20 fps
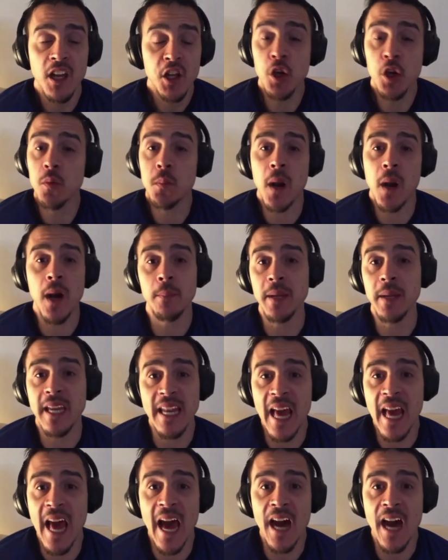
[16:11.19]
You're probably
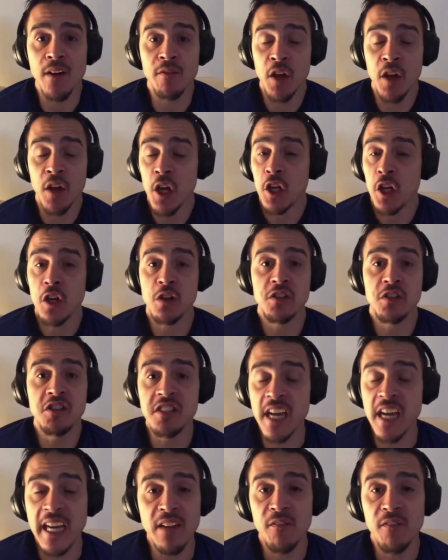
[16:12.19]
going to have your
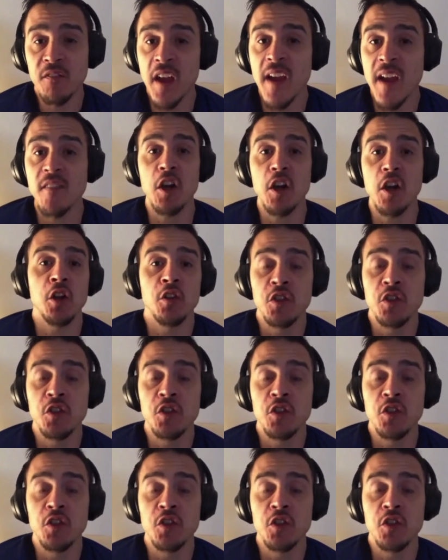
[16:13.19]
second favorite,